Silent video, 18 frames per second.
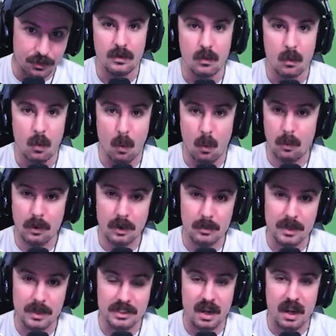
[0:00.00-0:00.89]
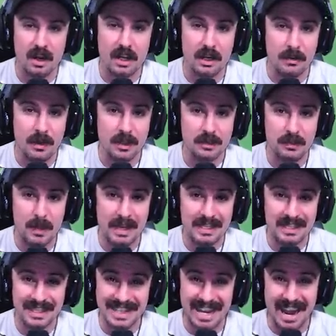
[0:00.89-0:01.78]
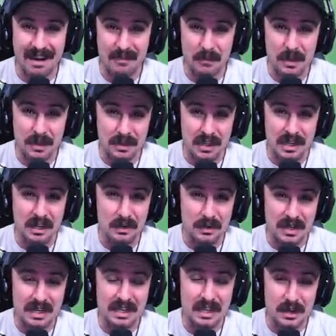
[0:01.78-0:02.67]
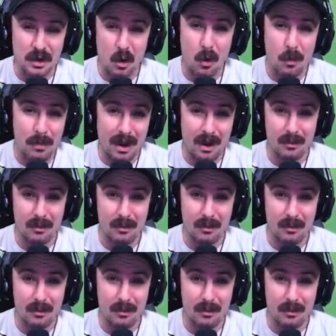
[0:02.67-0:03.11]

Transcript: What we're going to be talking about is basically everything you need to know about